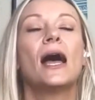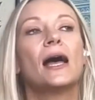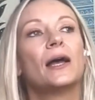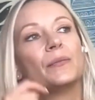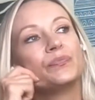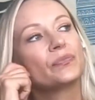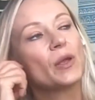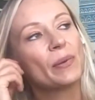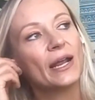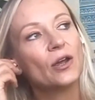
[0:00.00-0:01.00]

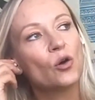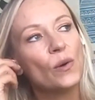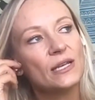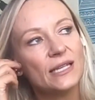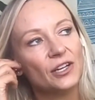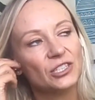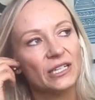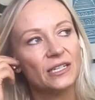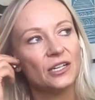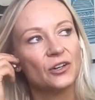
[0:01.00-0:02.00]
But I always
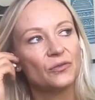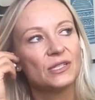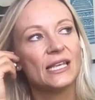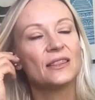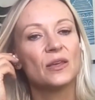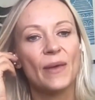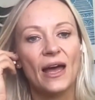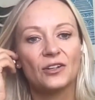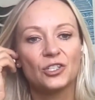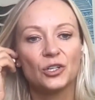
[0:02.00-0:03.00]
actually, send them
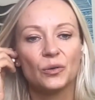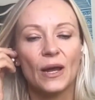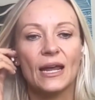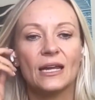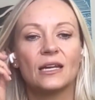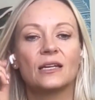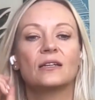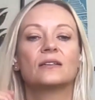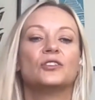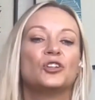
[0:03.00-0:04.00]
out to
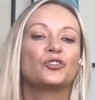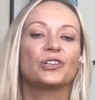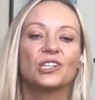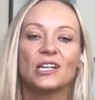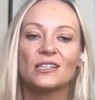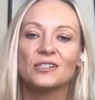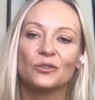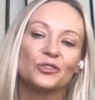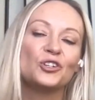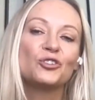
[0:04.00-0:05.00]
a nutritionist
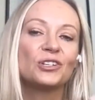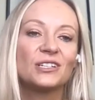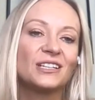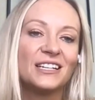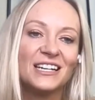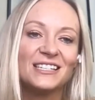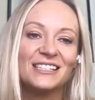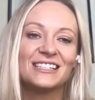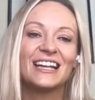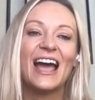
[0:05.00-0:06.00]
or
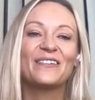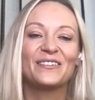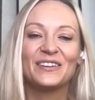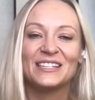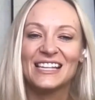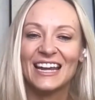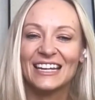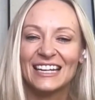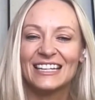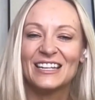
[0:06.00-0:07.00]
nutritionalist, however you say
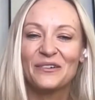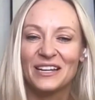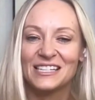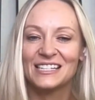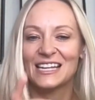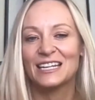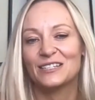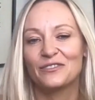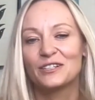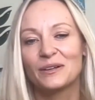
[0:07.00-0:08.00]
it in the US. You say it
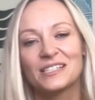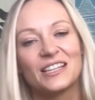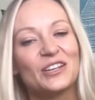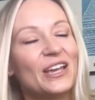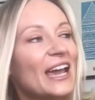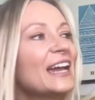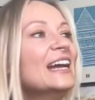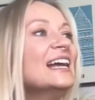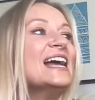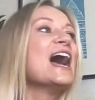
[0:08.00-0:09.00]
different to us in the UK.
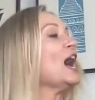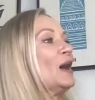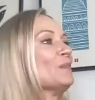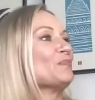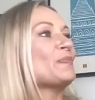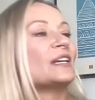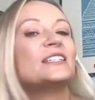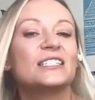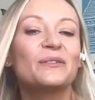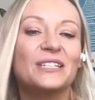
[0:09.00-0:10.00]
But
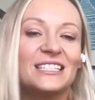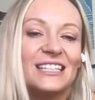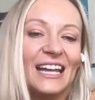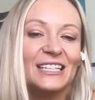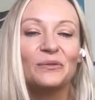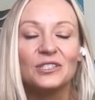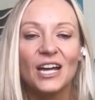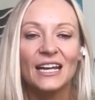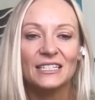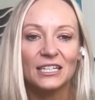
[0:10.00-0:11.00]
to a
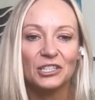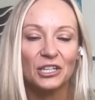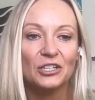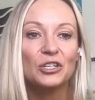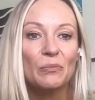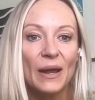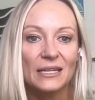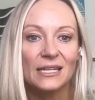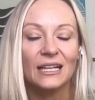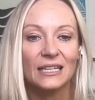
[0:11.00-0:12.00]
dietitian, to
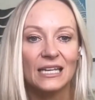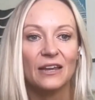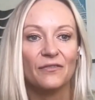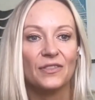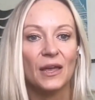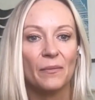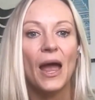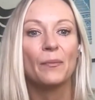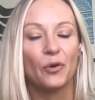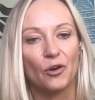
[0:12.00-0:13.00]
basically give them
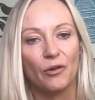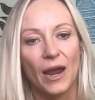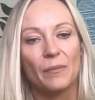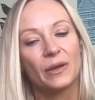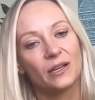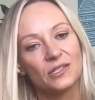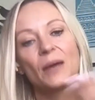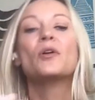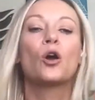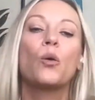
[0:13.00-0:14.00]
a program, because
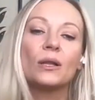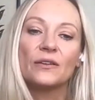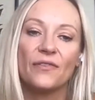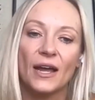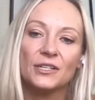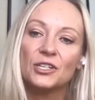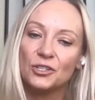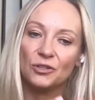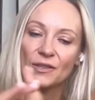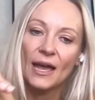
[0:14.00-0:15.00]
I'm not qualified to
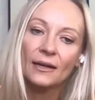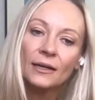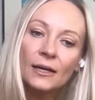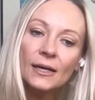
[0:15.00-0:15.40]
do that.